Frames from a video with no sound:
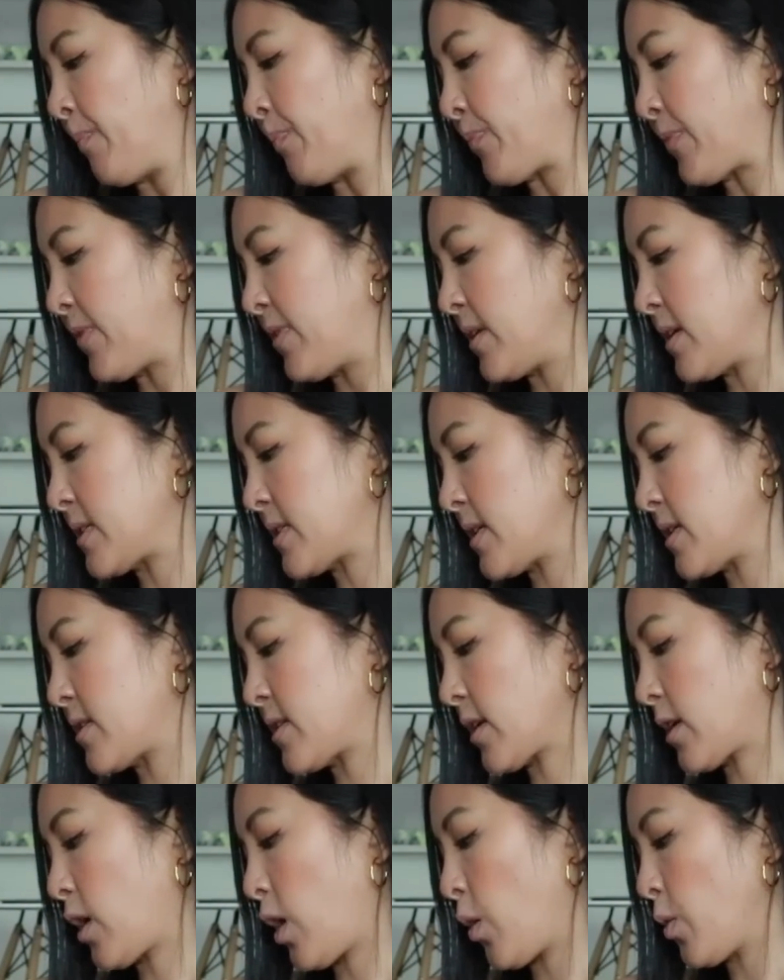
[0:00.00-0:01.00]
This is
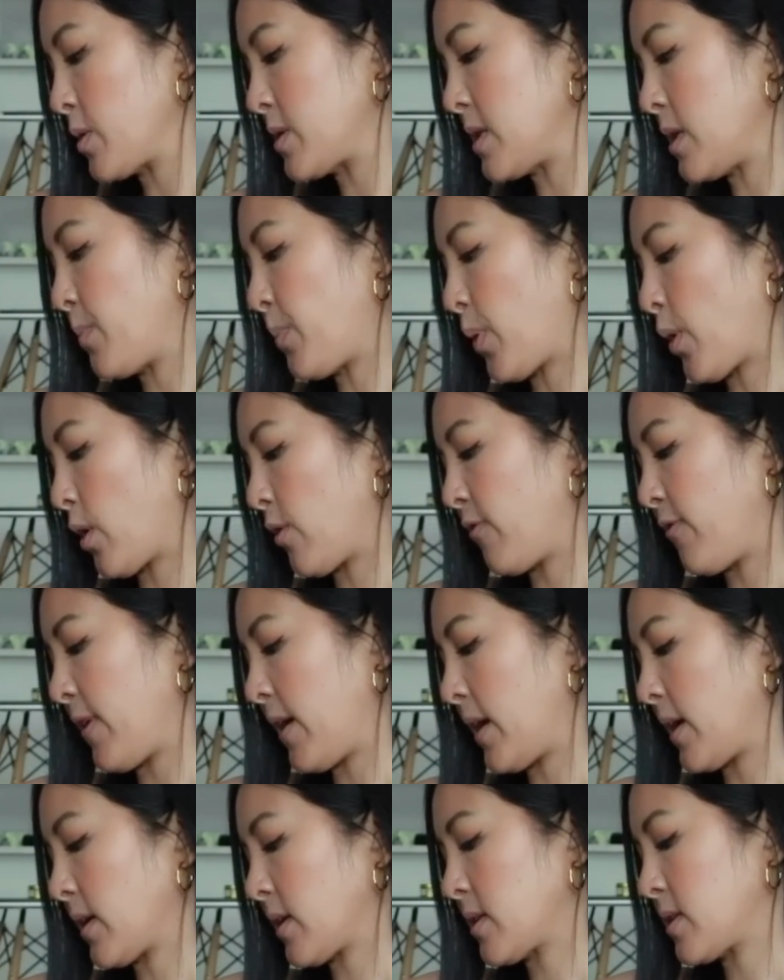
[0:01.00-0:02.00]
the Cozy
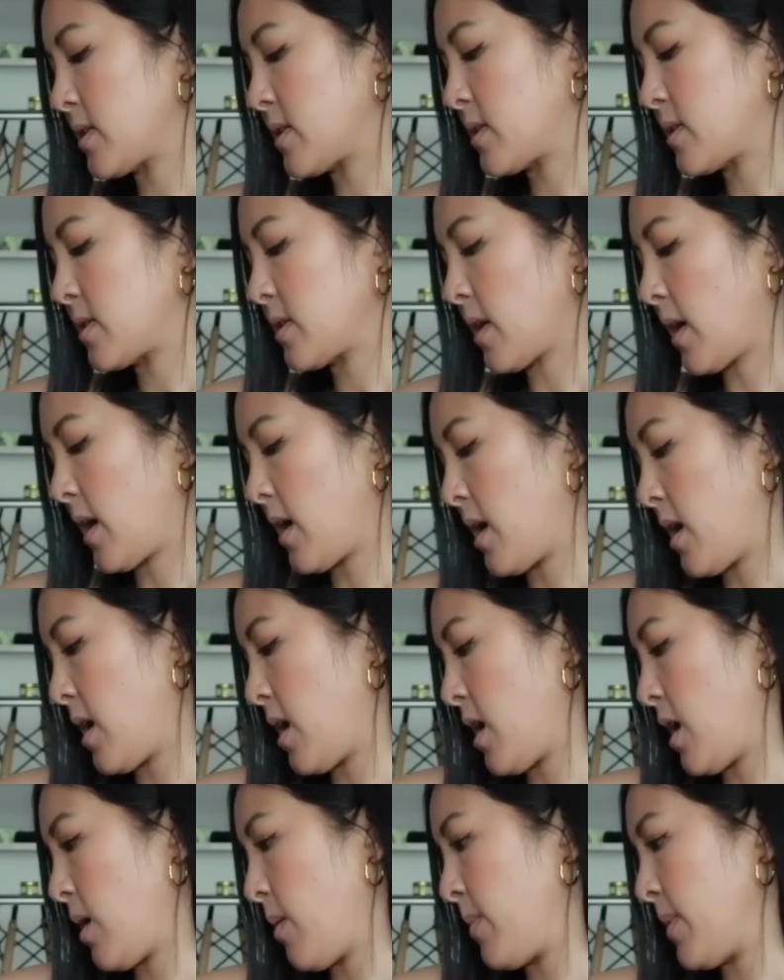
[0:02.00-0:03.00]
Perfect.
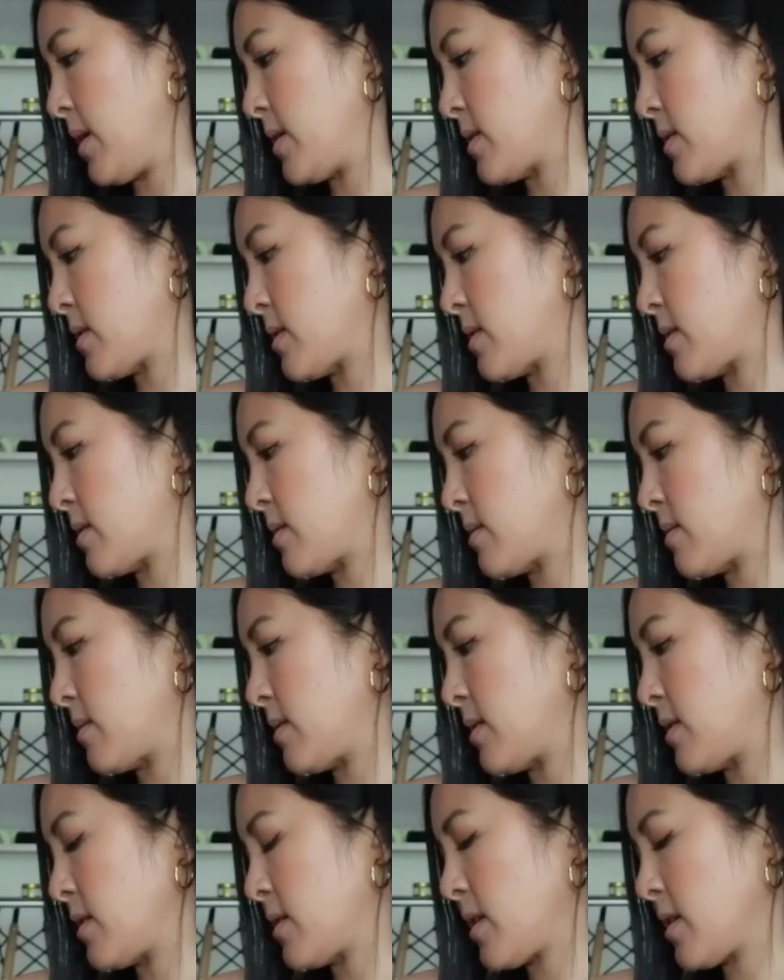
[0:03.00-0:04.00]
Um, it's,
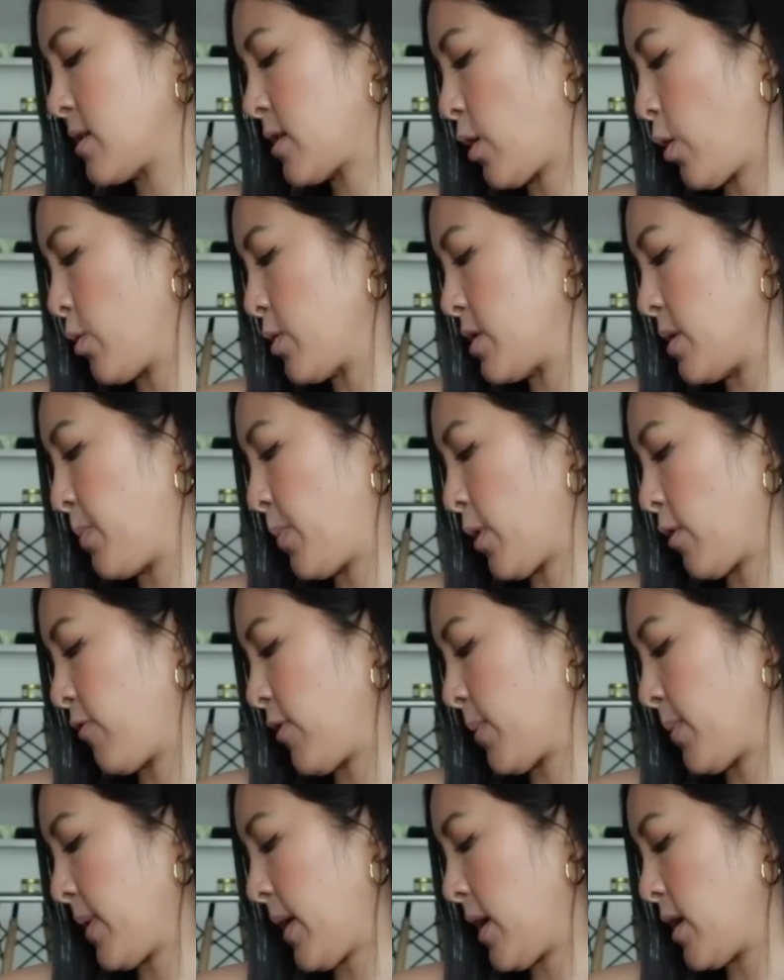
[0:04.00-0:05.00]
it just says Cozy
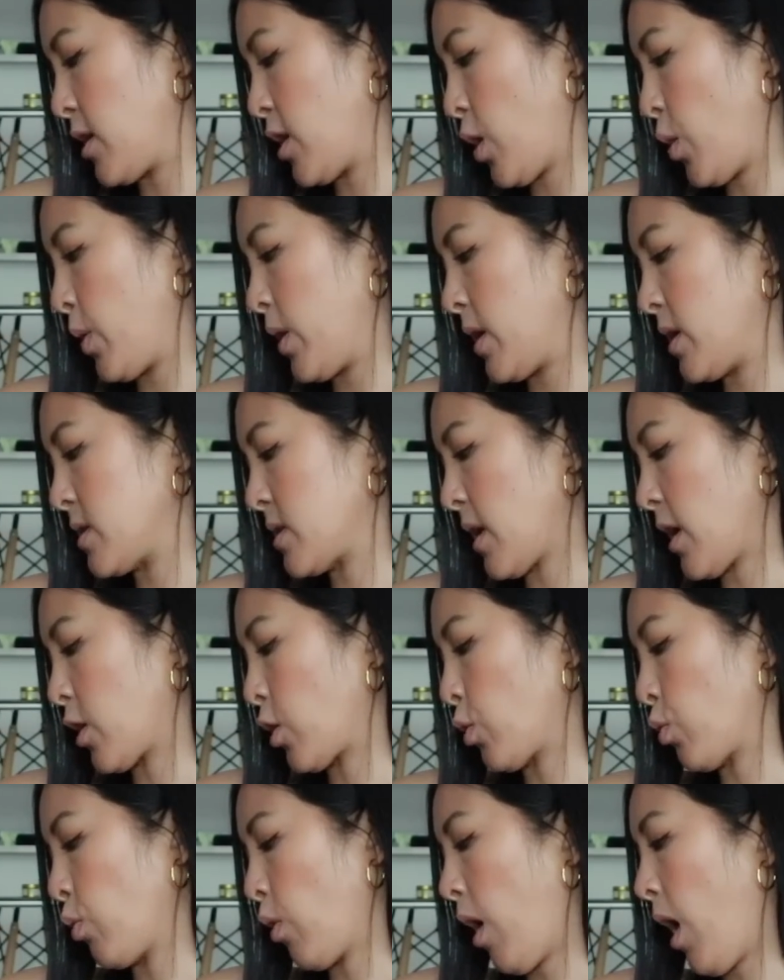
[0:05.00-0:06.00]
Perfect, but I know it is a
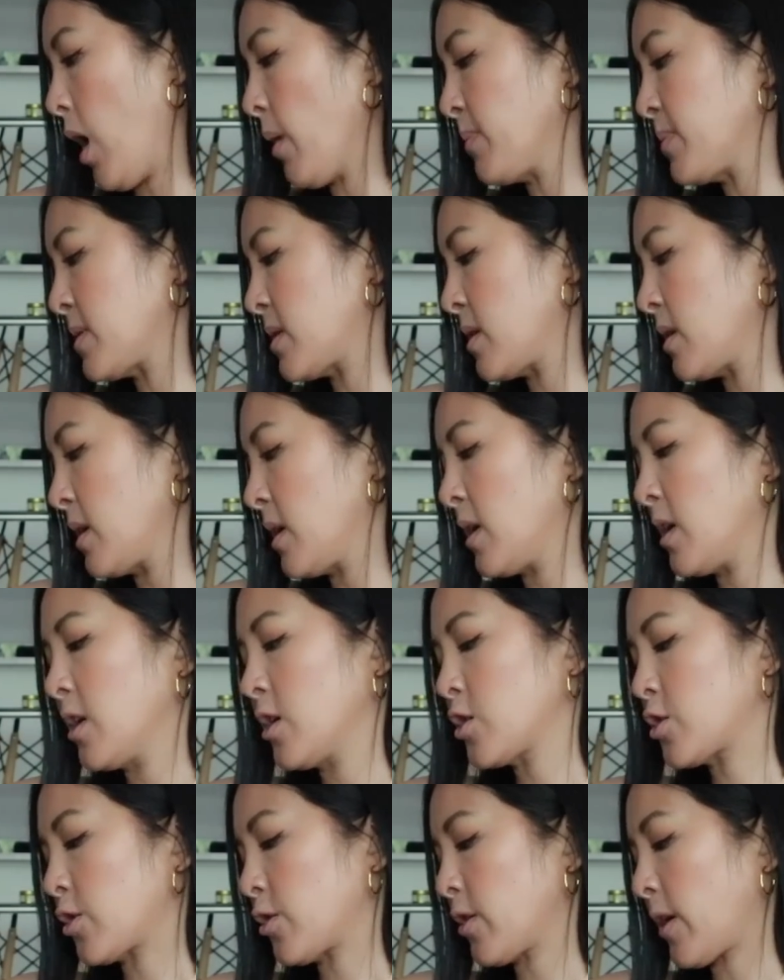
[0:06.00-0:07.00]
cropped
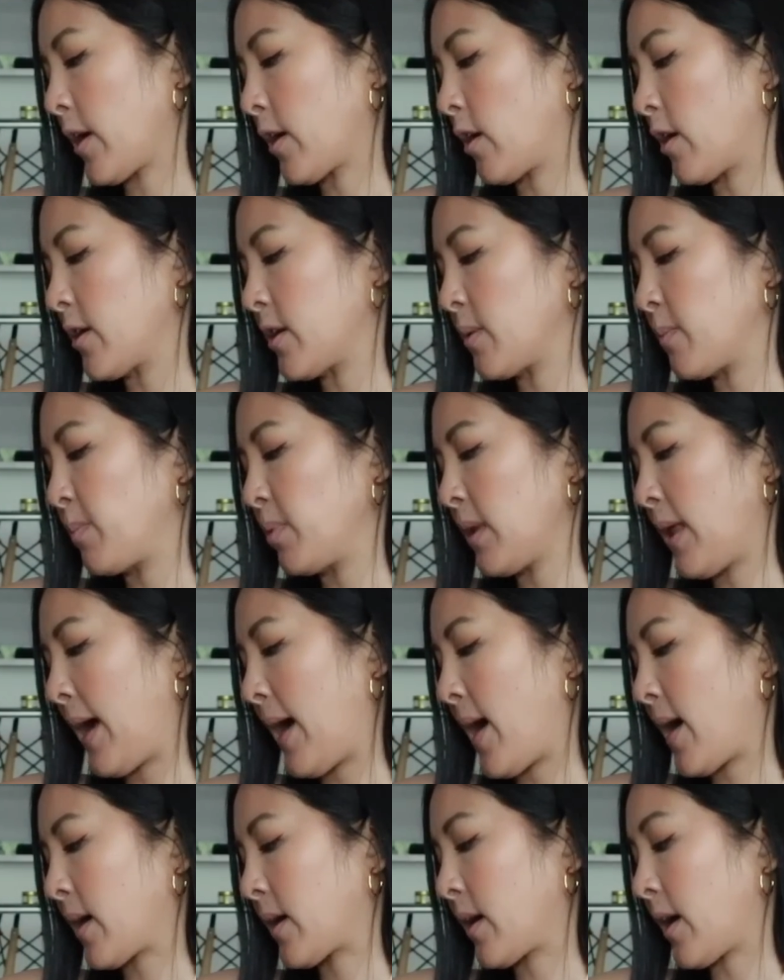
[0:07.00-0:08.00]
shirt. I got in a
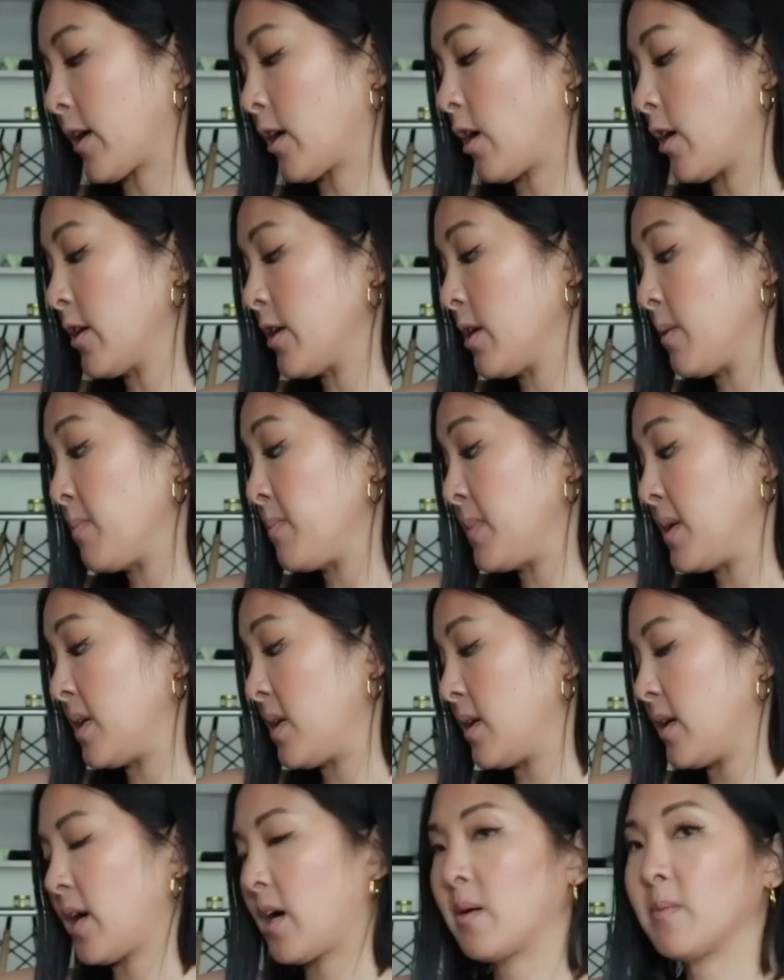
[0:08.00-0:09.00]
black. I got in a
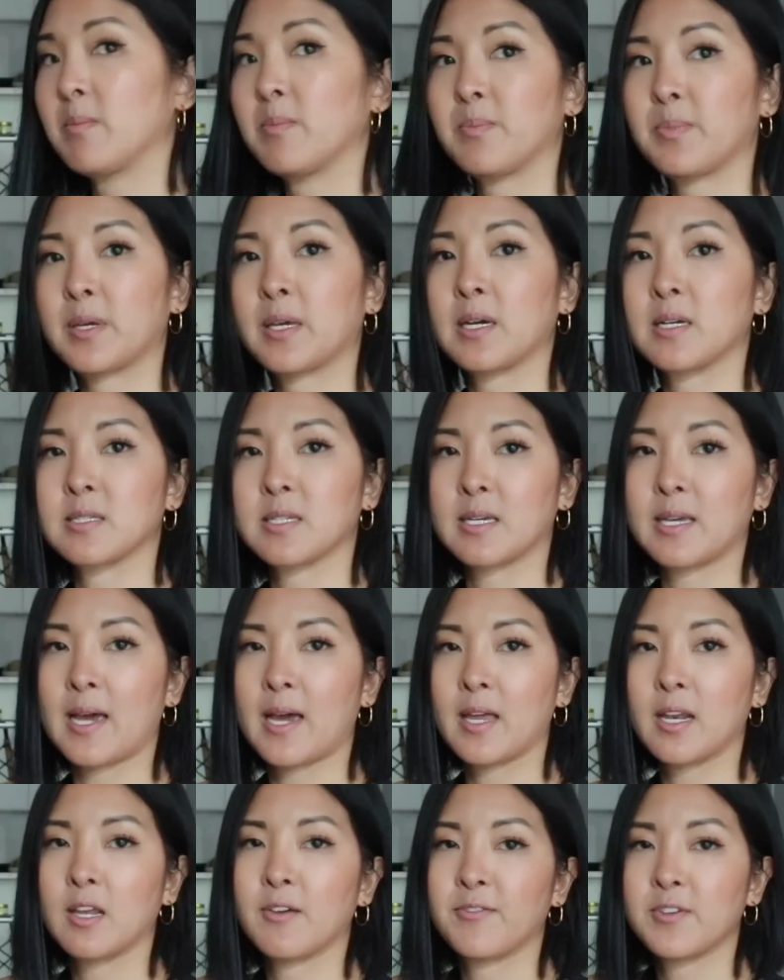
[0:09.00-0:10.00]
medium because,
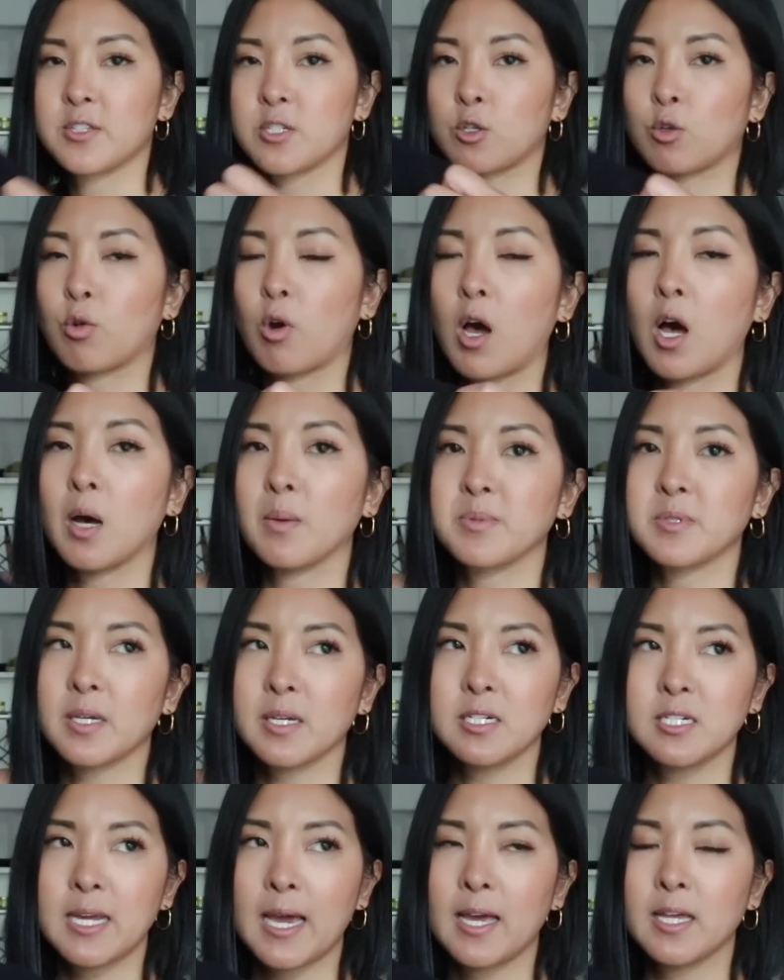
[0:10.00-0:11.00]
again, if it's cropped, I
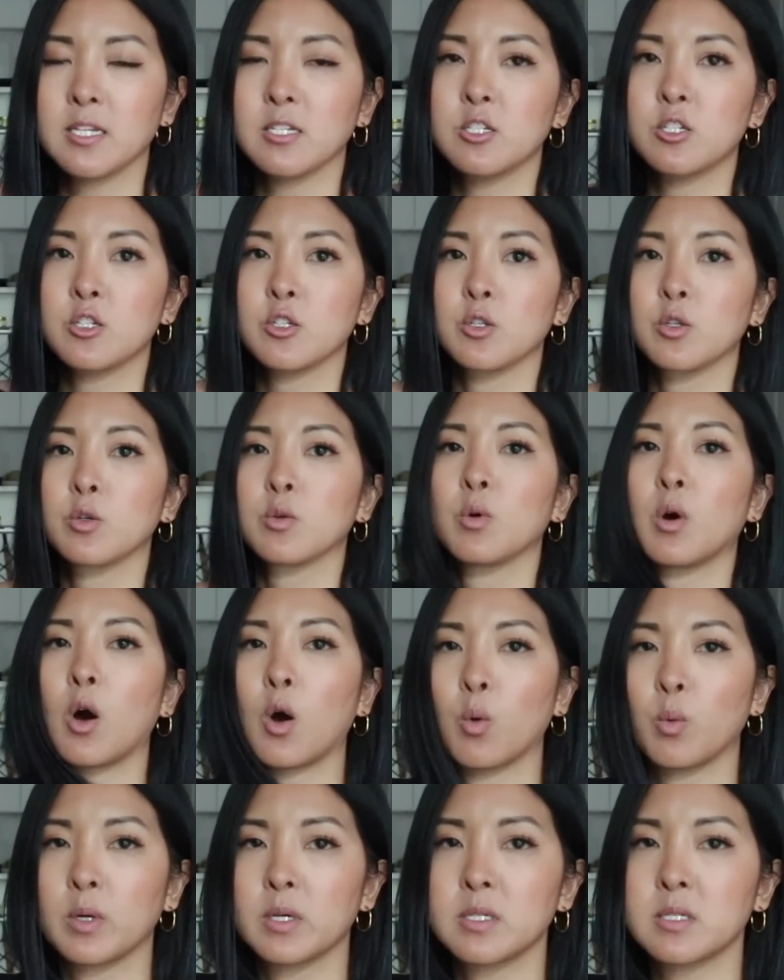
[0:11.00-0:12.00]
tend to
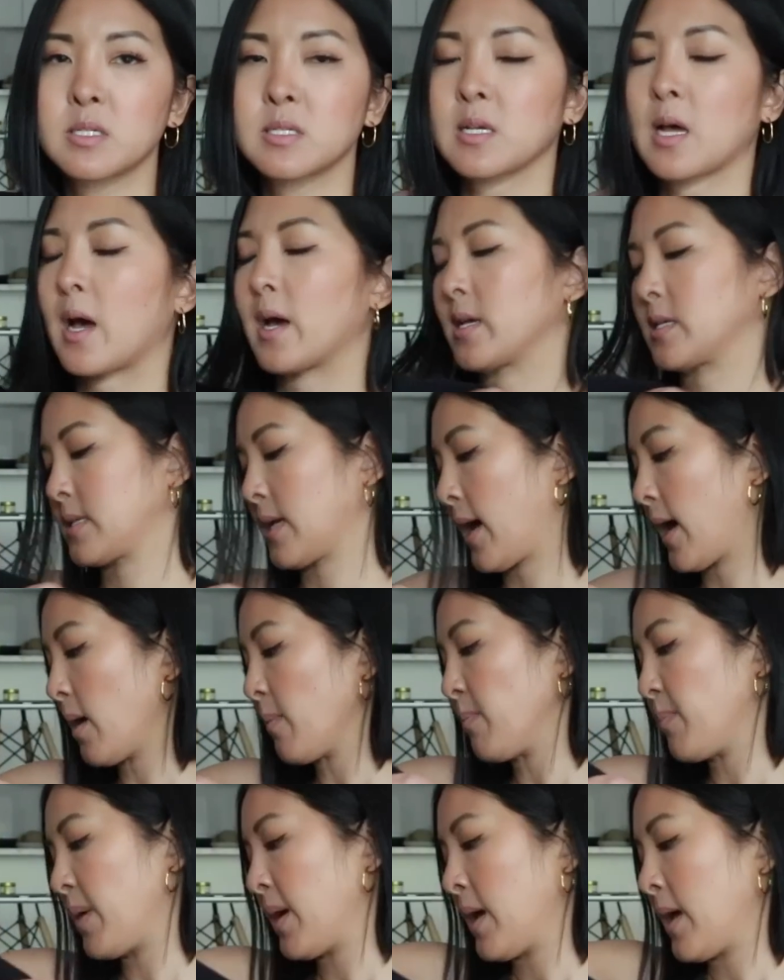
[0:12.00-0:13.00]
always size
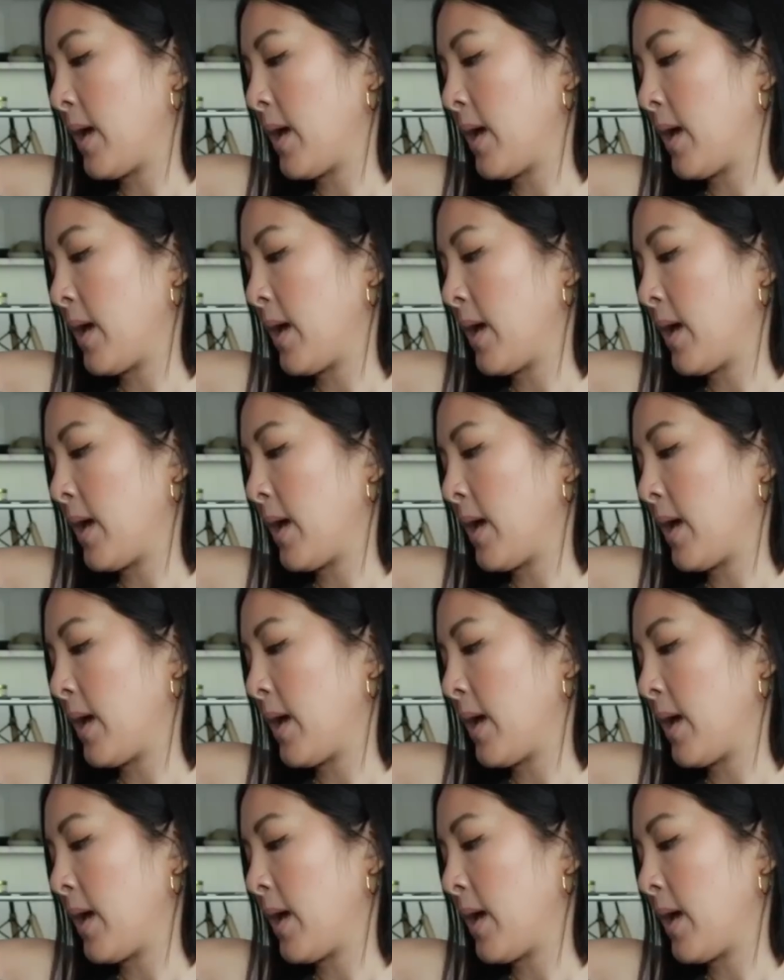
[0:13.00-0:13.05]
up.